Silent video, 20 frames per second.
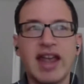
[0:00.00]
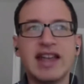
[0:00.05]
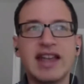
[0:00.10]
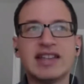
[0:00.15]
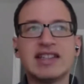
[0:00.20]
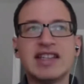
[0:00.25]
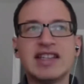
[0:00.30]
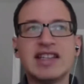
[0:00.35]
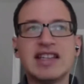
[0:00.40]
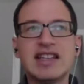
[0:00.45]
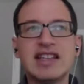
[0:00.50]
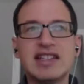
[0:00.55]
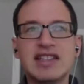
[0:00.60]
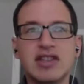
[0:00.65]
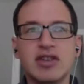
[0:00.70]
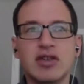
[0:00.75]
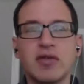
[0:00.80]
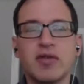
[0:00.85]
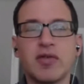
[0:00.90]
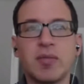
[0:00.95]
it's
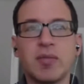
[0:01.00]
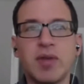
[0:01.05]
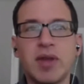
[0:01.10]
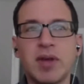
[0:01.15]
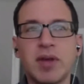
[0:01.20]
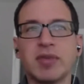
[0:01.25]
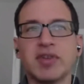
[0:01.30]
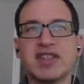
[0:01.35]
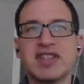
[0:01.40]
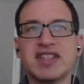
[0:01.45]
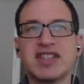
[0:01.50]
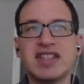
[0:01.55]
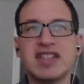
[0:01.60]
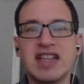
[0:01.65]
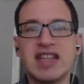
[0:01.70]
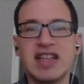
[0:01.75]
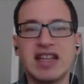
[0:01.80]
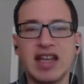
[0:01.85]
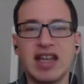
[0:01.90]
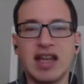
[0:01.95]
easier for people to
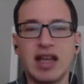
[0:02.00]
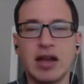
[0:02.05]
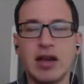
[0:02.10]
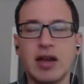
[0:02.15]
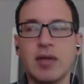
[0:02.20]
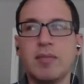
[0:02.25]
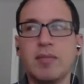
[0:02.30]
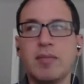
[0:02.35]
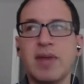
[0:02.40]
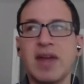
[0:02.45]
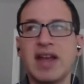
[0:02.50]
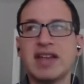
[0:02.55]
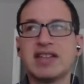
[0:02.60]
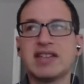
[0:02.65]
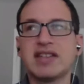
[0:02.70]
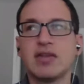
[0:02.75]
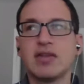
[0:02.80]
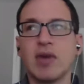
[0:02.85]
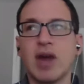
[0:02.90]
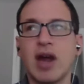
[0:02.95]
sneak in
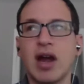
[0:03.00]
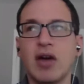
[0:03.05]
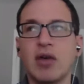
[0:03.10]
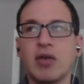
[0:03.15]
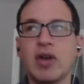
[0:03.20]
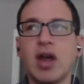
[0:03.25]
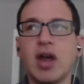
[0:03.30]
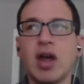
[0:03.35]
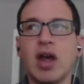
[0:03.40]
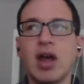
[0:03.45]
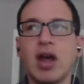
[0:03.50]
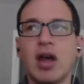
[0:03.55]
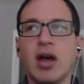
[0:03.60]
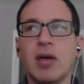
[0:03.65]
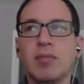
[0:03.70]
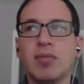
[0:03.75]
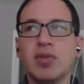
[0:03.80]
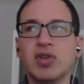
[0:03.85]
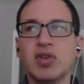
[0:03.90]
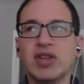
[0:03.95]
based around
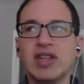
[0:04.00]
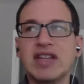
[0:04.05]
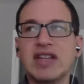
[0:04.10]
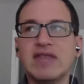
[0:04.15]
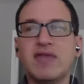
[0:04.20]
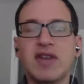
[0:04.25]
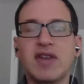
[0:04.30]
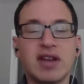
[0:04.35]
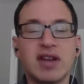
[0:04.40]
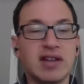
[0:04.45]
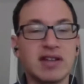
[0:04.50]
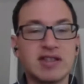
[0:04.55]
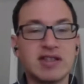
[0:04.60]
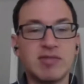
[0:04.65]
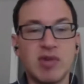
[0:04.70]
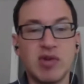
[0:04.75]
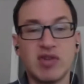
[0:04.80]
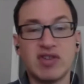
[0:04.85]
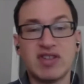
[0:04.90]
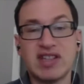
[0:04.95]
belief in
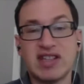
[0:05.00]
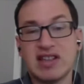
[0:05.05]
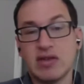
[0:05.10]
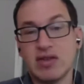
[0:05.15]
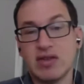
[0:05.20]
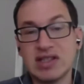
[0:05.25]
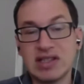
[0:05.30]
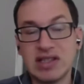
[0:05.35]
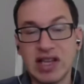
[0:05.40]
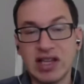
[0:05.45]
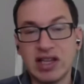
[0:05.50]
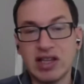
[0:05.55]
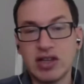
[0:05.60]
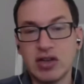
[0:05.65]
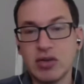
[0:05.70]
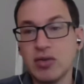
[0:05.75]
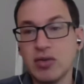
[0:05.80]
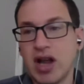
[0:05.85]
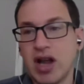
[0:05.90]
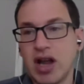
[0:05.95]
conspiracy theories like
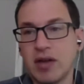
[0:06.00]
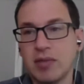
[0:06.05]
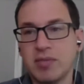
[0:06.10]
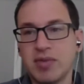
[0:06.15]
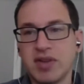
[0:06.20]
QAnon.